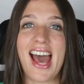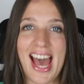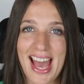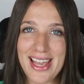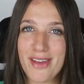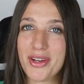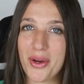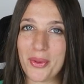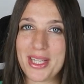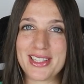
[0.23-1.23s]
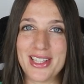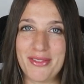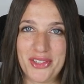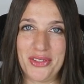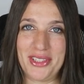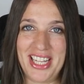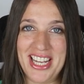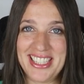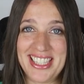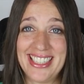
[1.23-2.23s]
I have always loved
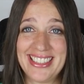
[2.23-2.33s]
gorillas.